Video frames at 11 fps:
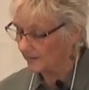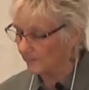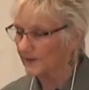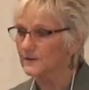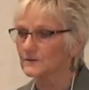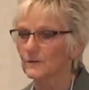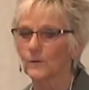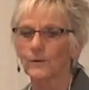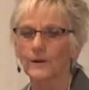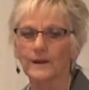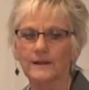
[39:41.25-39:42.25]
when his
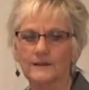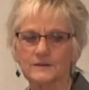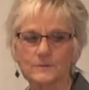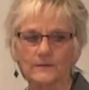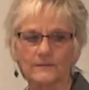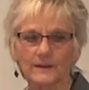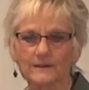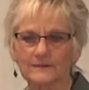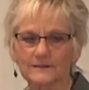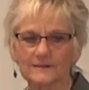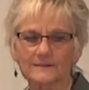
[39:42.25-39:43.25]
glory is
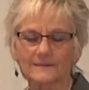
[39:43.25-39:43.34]
revealed.